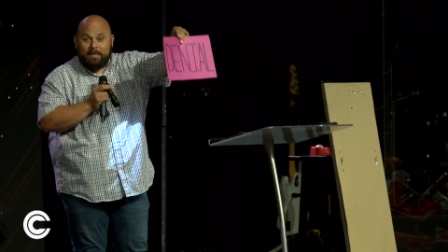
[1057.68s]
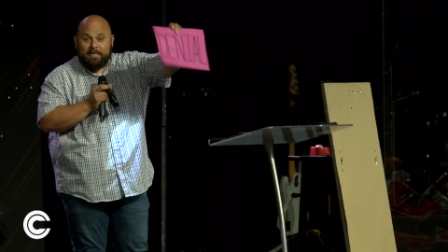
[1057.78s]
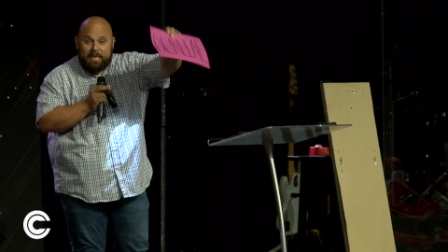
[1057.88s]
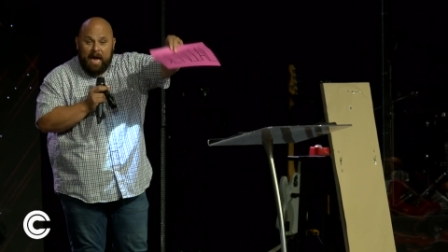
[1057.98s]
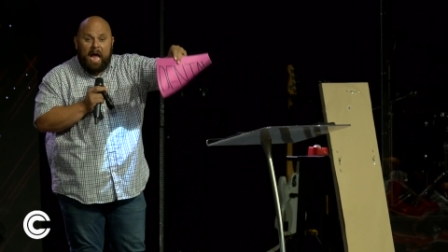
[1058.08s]

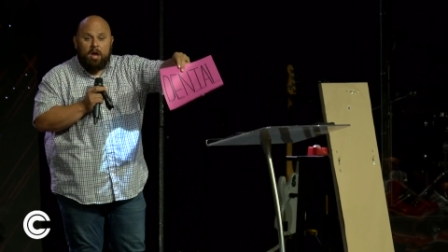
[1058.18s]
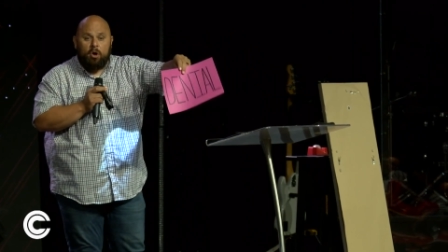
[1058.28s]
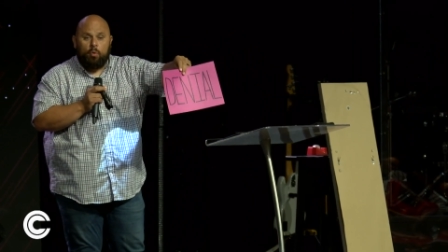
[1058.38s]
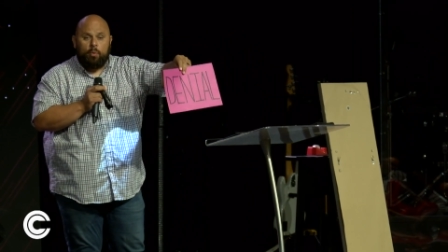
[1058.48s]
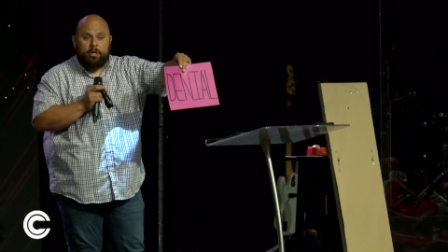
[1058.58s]

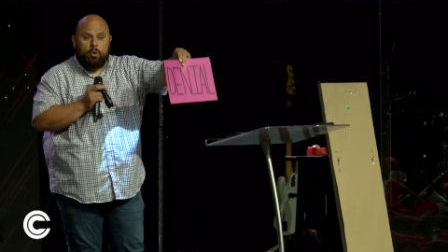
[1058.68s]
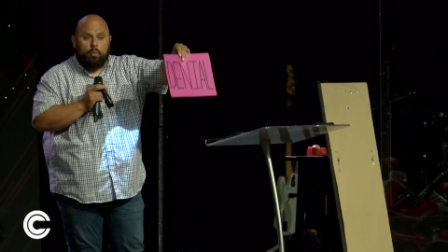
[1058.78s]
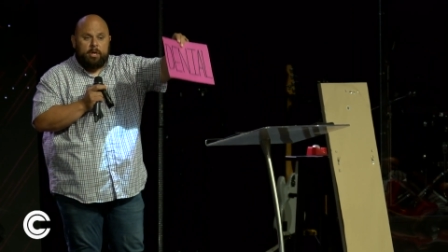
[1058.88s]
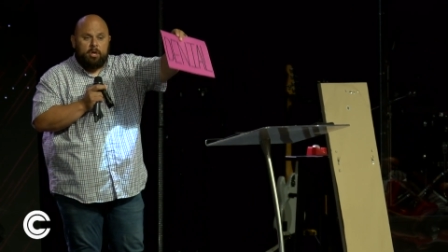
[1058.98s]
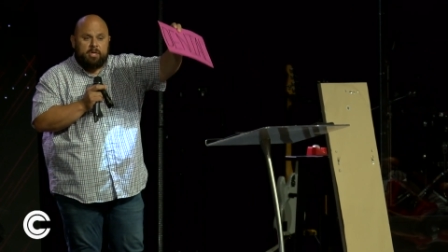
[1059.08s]
Denial, when you're,
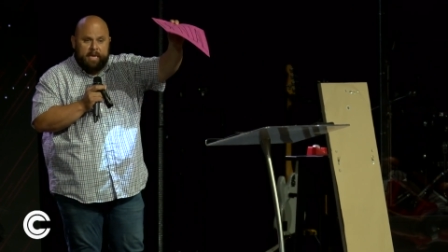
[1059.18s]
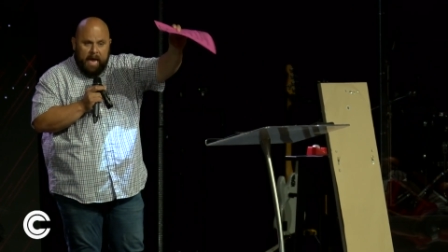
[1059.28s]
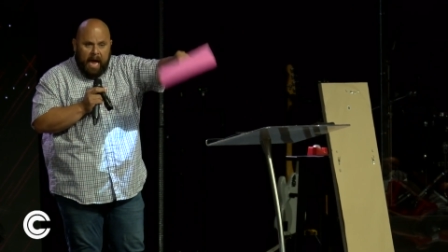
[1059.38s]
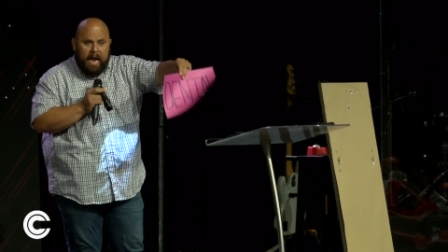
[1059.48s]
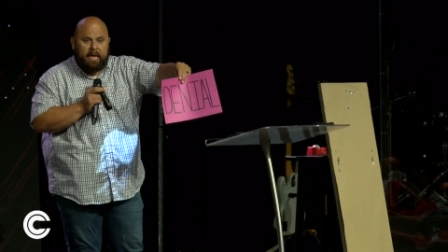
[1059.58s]
when you're
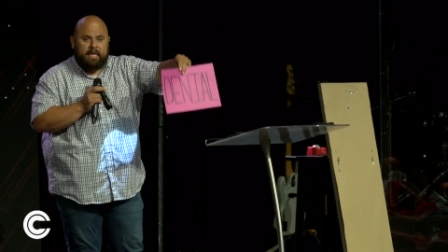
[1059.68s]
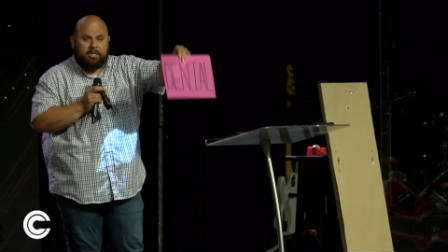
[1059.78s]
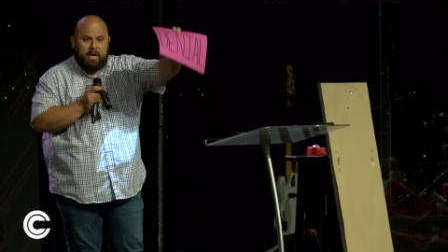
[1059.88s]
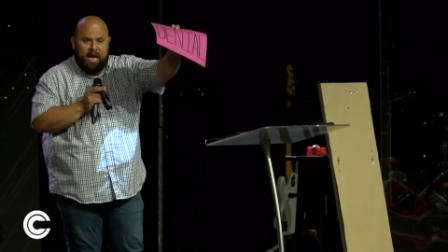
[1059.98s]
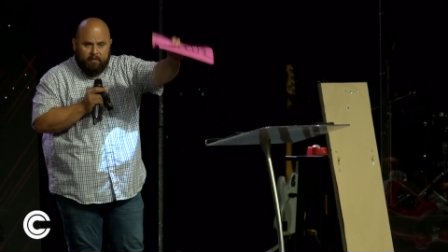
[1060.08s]
denying
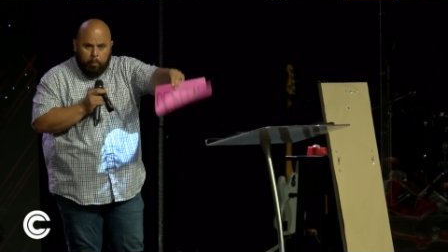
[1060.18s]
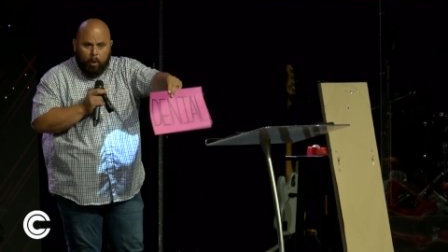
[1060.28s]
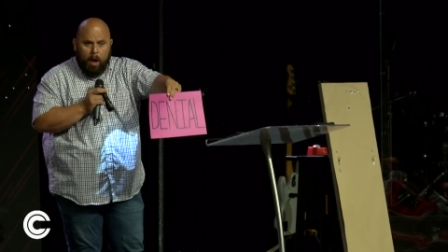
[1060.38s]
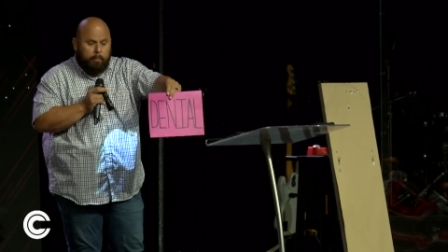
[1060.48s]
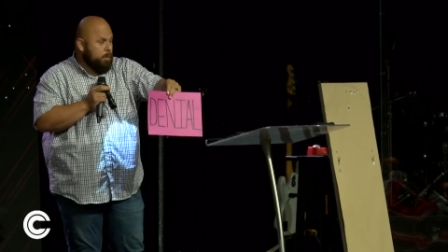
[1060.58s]
that you have a
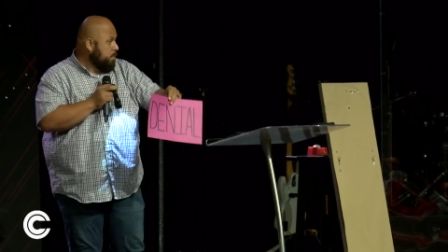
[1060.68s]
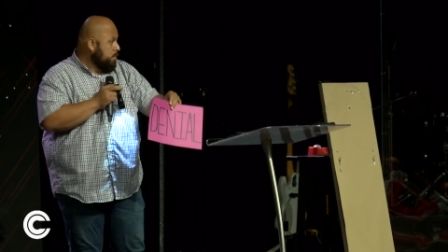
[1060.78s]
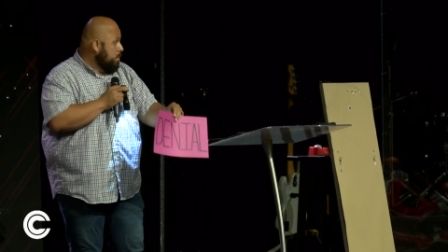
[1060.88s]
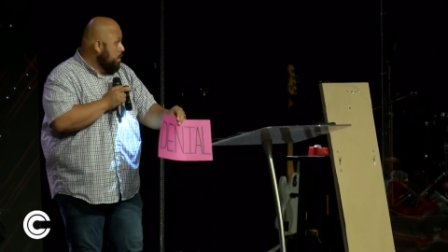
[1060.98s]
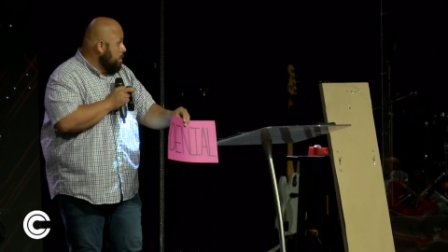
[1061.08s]
problem.
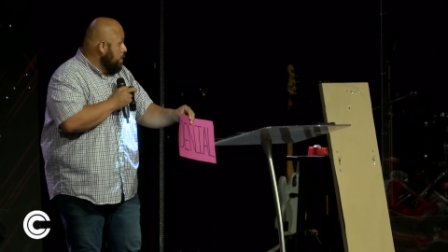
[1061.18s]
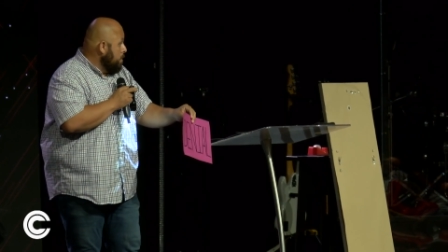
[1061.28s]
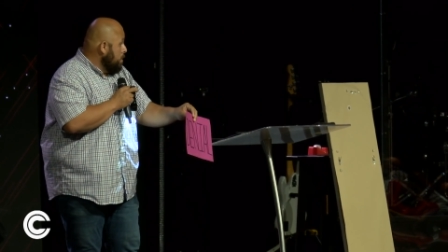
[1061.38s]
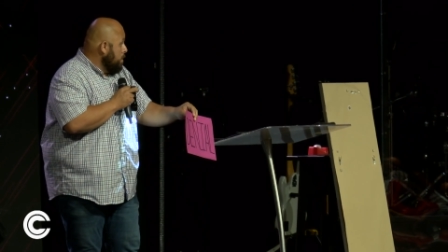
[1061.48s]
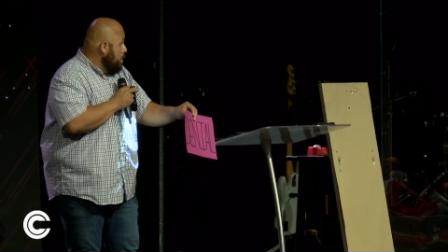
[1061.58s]

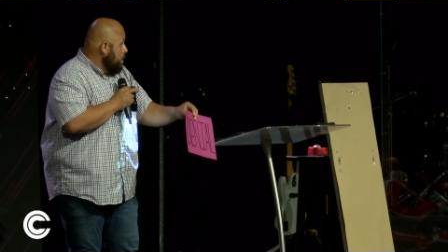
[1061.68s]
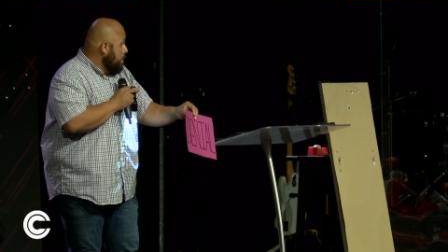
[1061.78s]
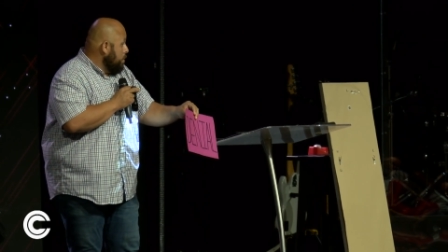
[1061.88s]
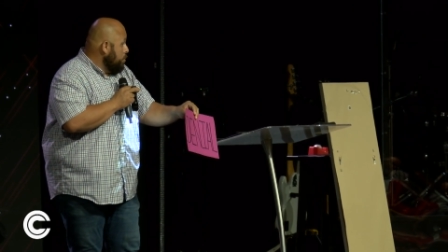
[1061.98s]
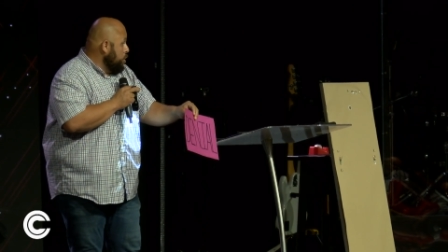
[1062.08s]

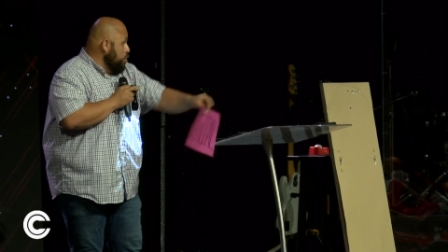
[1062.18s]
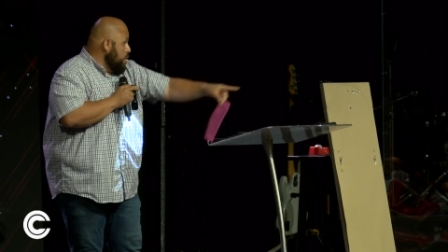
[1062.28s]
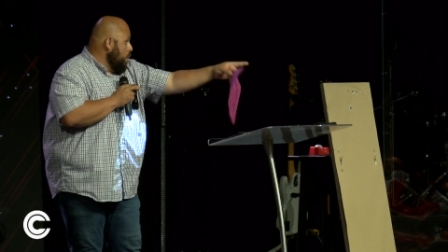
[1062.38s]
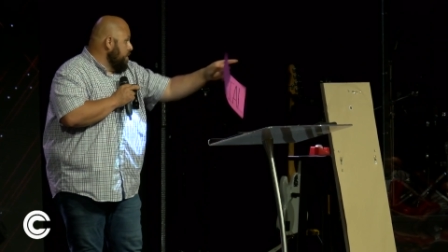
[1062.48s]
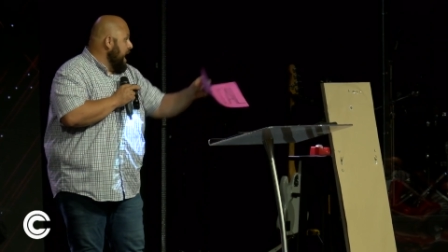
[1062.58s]
You
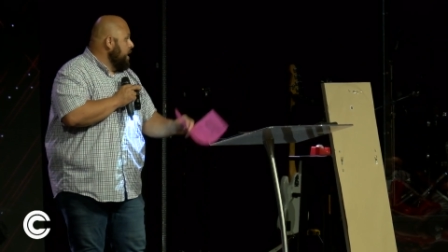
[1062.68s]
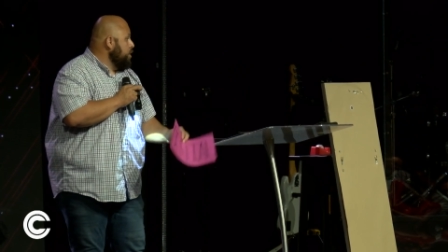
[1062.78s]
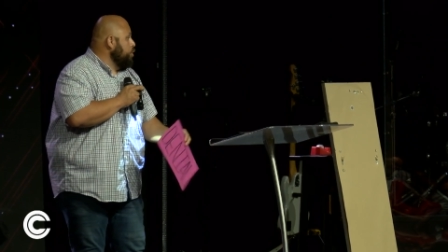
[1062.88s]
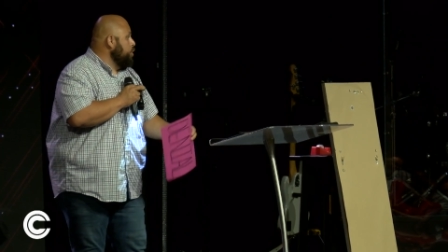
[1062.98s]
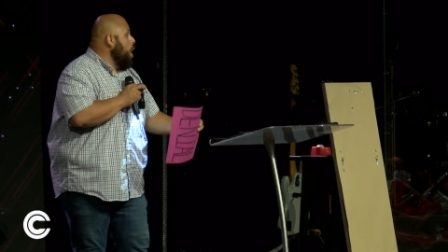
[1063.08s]
know that.
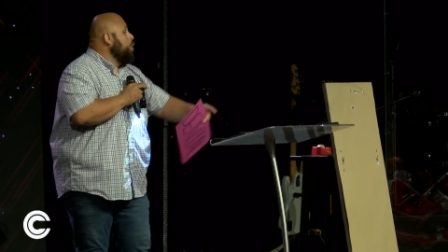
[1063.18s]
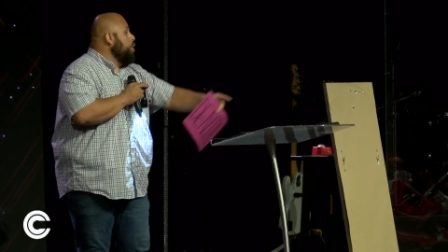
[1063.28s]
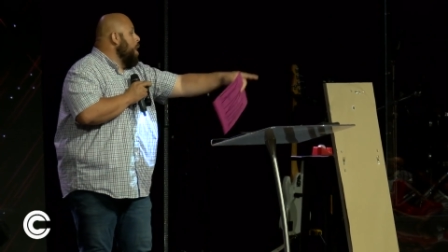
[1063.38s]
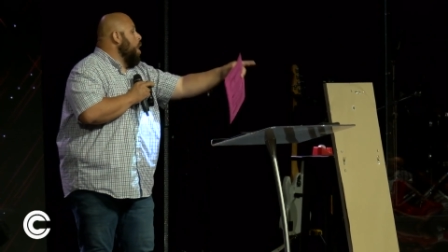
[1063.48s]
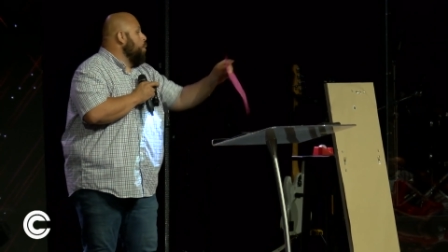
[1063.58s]
You know,
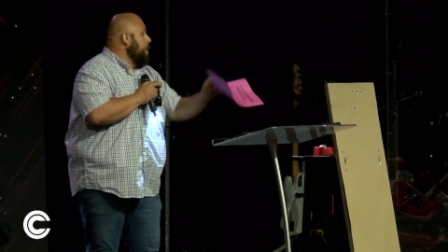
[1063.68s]
you know